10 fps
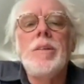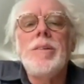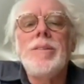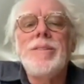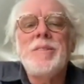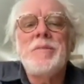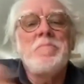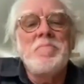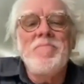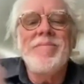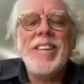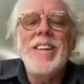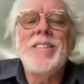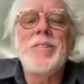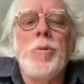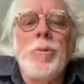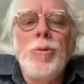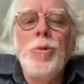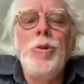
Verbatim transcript: Uh, so who